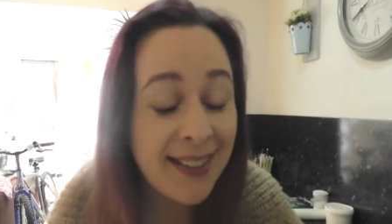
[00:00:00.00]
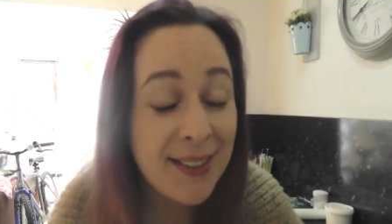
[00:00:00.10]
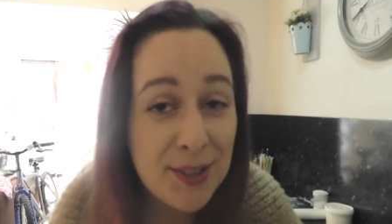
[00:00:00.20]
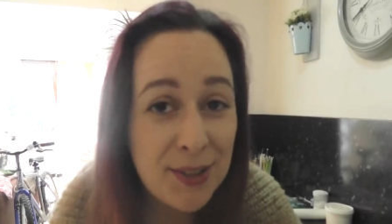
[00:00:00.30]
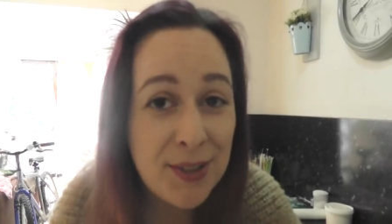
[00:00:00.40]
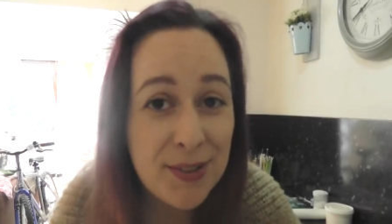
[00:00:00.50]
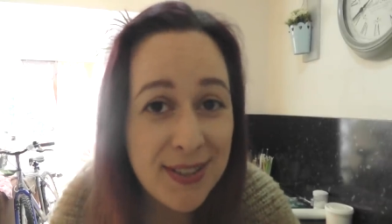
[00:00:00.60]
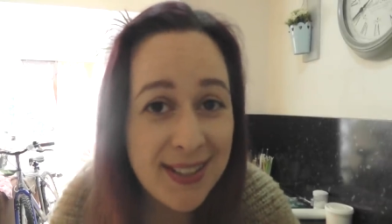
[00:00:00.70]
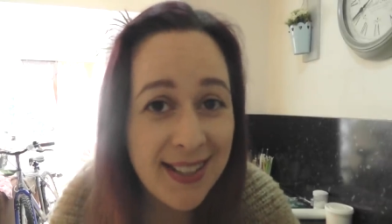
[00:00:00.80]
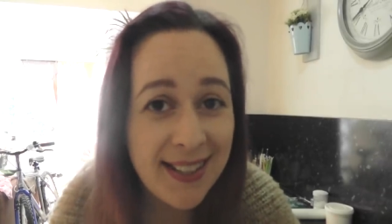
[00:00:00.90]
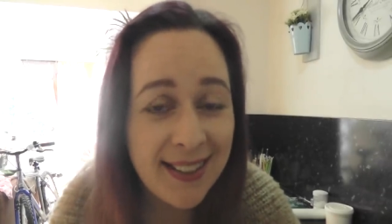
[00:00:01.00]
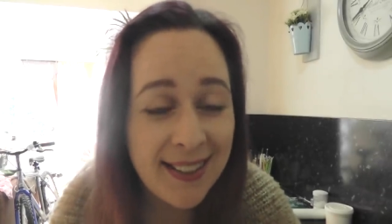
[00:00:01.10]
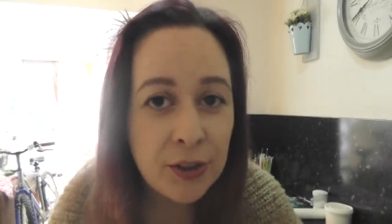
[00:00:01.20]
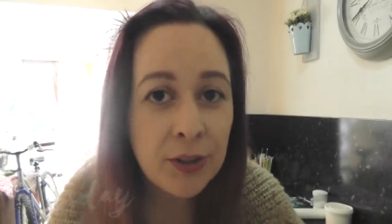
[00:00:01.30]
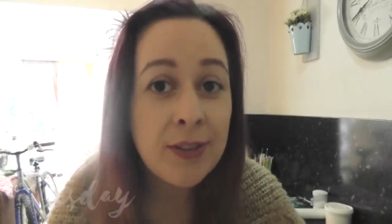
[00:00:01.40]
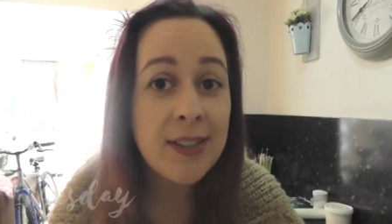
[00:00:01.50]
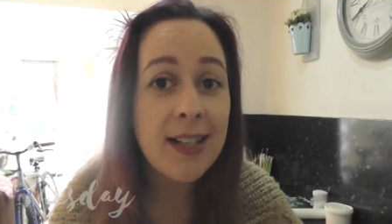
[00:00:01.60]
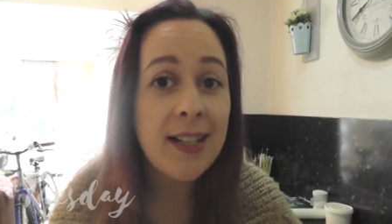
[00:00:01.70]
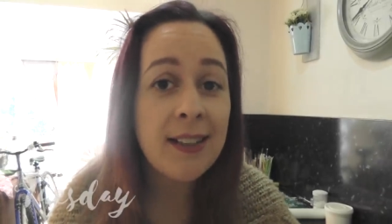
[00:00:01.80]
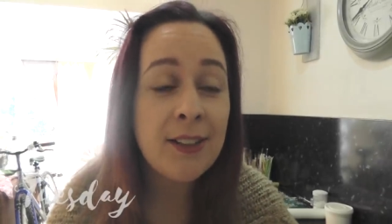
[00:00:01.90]
it is Tuesday.
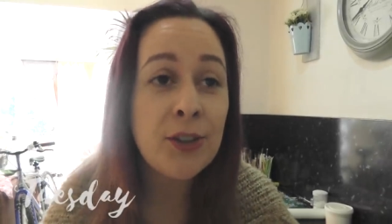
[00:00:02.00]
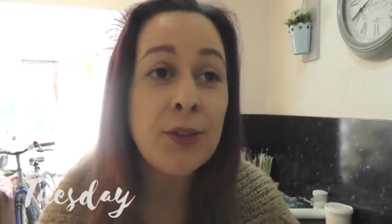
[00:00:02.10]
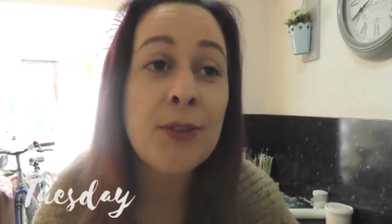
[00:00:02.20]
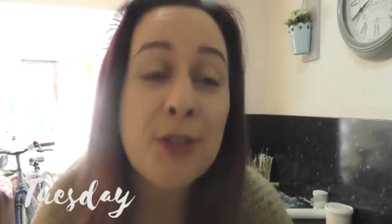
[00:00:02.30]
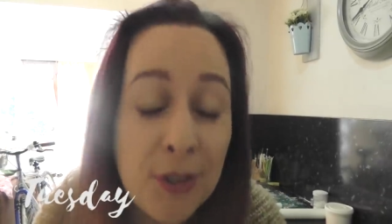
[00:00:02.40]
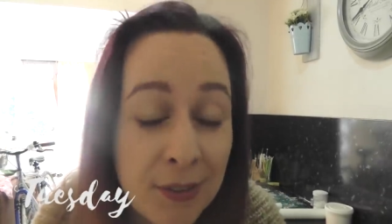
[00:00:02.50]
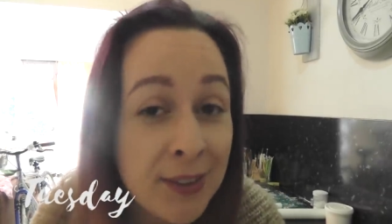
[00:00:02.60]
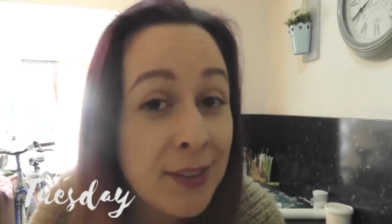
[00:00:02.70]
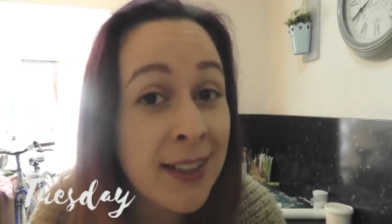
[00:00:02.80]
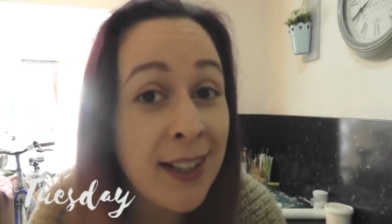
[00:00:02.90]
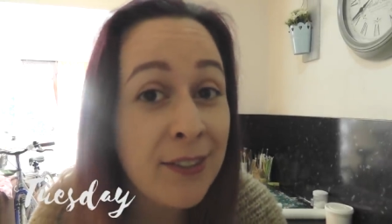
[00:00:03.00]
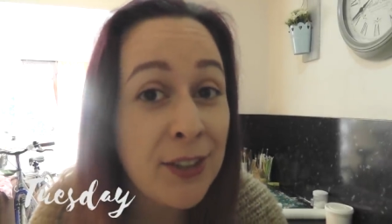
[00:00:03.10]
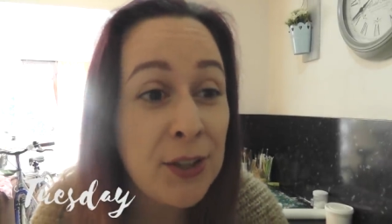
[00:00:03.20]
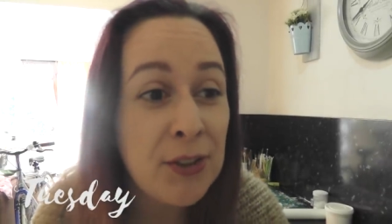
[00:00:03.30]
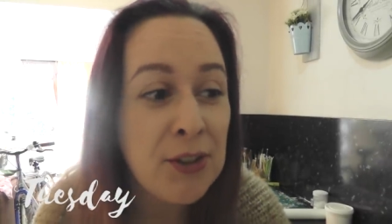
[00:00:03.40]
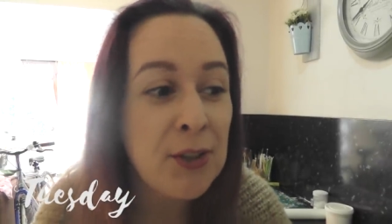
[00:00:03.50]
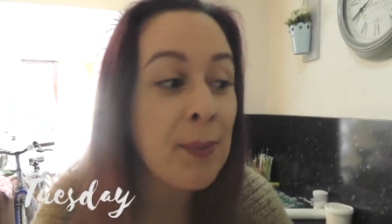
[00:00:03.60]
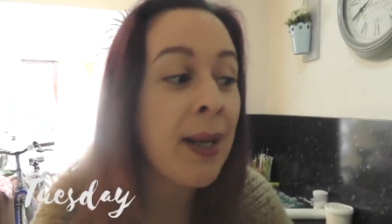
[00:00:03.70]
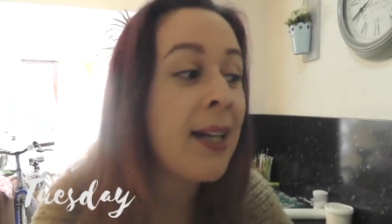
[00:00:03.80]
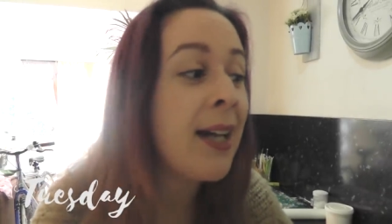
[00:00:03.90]
Tuesday is tutorial day for
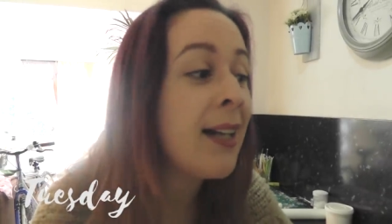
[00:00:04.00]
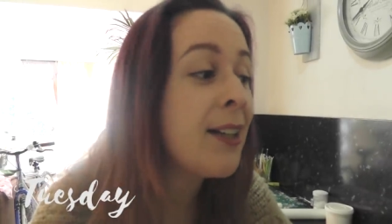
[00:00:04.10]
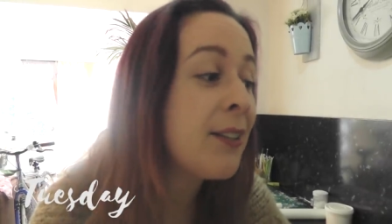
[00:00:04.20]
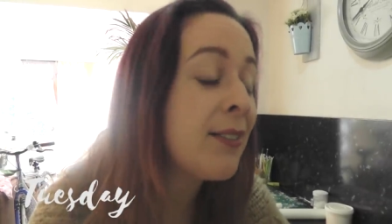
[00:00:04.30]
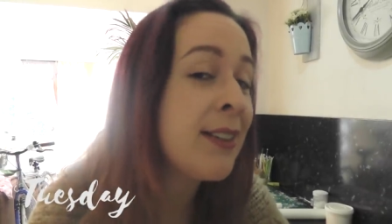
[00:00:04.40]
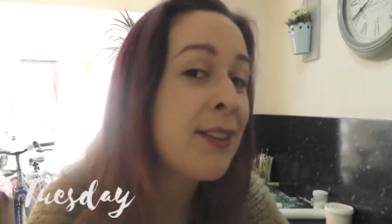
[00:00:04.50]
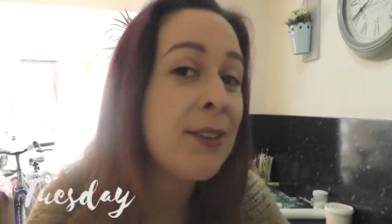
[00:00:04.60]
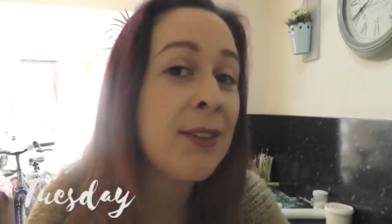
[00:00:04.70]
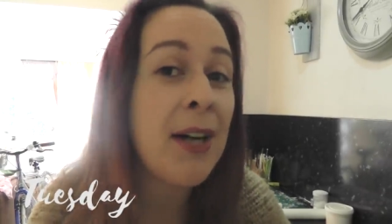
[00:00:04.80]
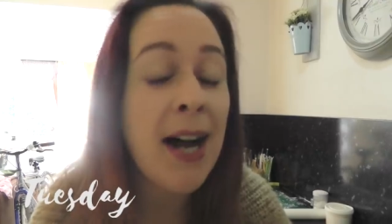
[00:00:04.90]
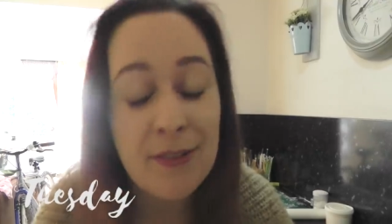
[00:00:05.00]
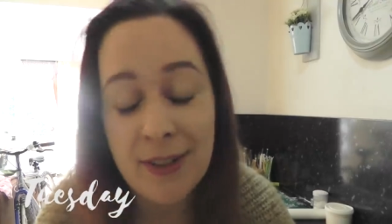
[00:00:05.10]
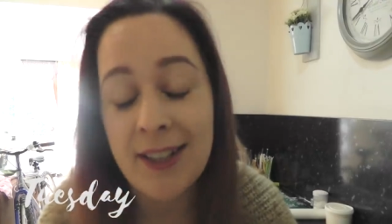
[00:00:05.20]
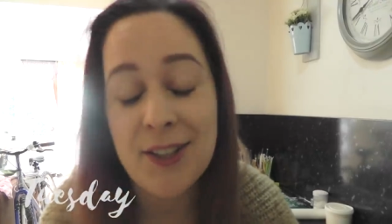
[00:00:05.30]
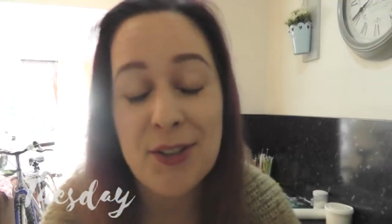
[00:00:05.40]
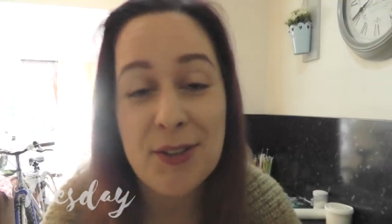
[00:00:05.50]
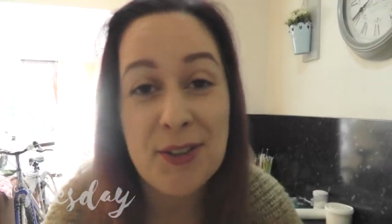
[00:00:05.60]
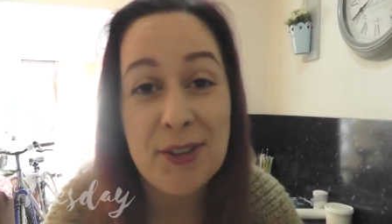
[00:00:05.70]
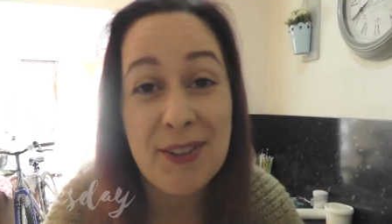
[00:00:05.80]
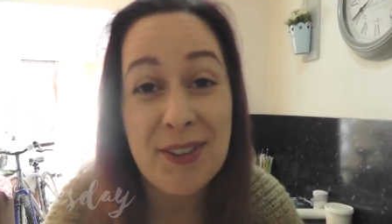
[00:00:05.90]
YouTube and I currently do not have any
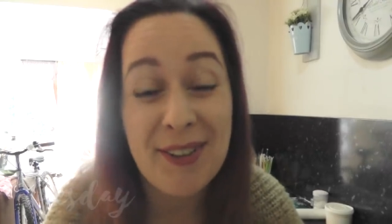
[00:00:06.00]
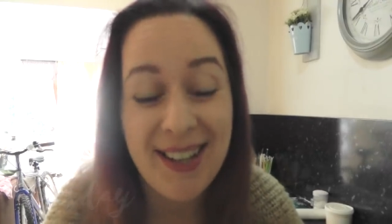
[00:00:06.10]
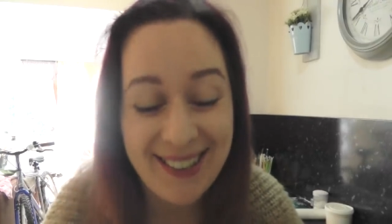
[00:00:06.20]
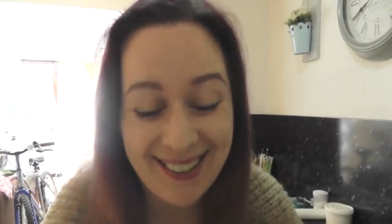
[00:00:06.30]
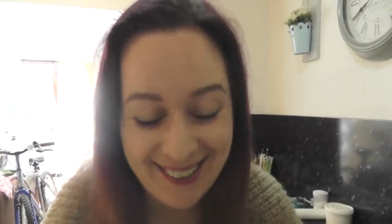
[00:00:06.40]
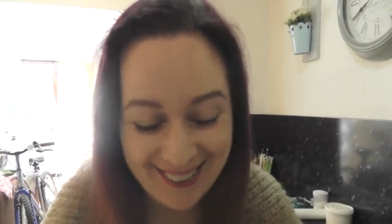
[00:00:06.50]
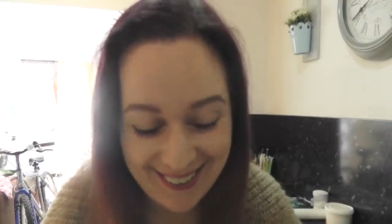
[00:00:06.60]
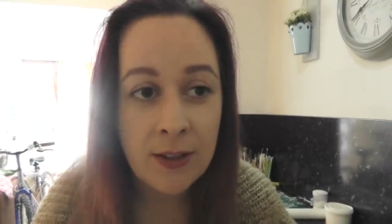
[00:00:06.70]
tutorial ready.